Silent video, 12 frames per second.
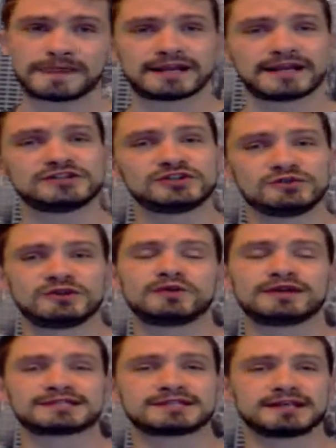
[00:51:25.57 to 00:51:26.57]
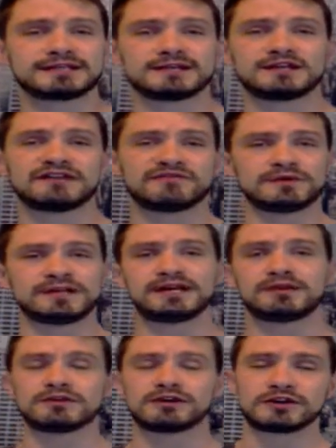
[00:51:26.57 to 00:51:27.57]
and I do know what it's like to get off a
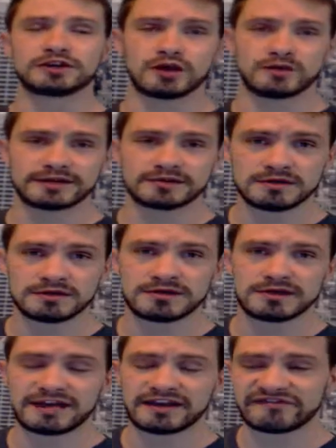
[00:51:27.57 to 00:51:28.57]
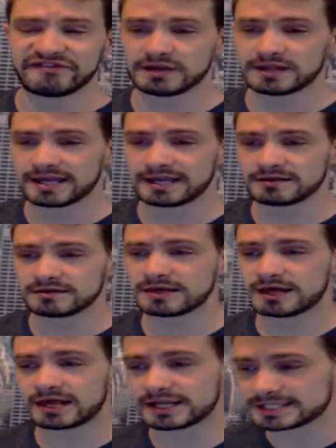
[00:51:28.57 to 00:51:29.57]
plane where you're going and feel like,
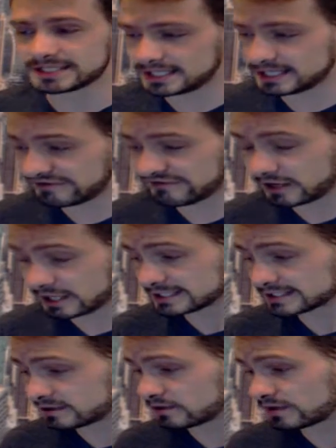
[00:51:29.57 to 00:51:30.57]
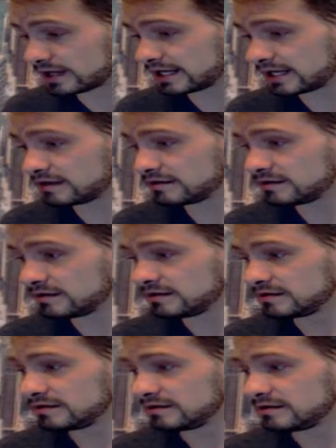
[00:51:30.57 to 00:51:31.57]
God, I just need to get fucking stoned right now.
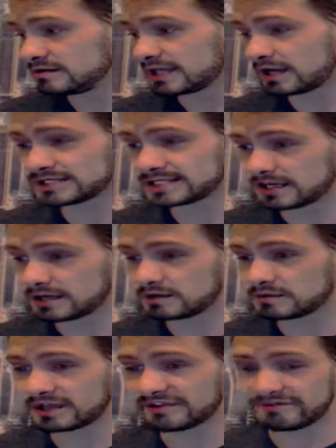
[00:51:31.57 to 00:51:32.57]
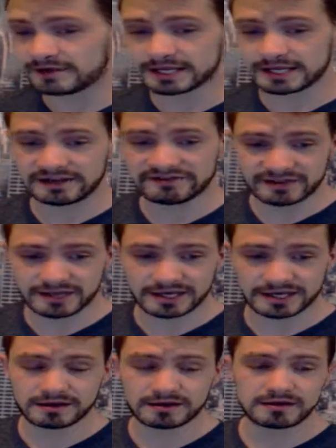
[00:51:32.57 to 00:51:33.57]
That was terrible. I fucking hate
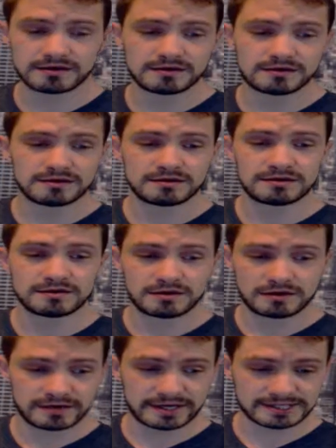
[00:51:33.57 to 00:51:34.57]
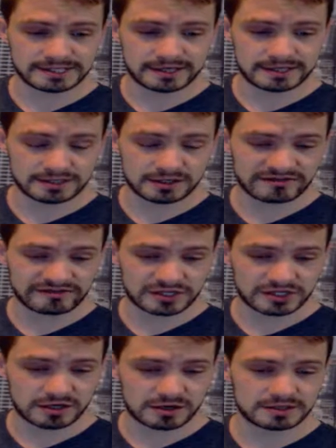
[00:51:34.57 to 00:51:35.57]
flying. Oh, anxieties are off the
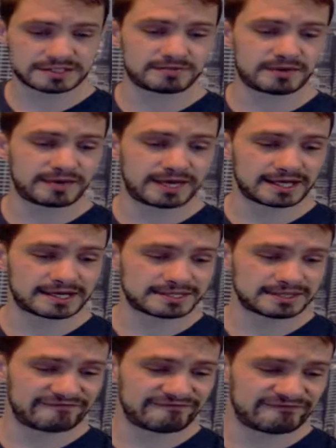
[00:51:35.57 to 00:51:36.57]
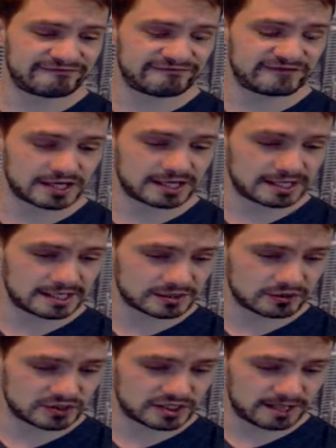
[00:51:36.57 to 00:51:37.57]
charts and my back is in fucking
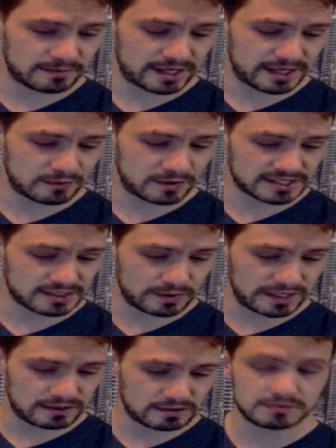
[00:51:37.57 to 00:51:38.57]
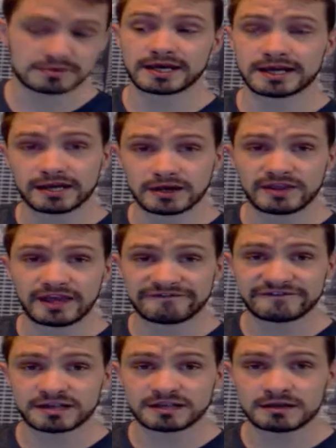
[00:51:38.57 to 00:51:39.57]
excruciating pain. Where's the weed? I know
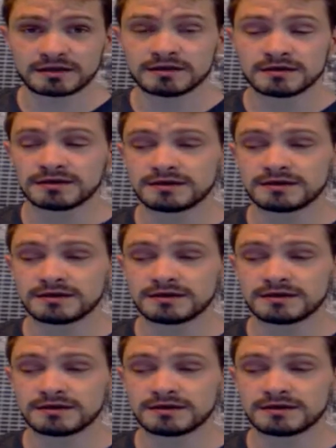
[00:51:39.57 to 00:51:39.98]
that feeling.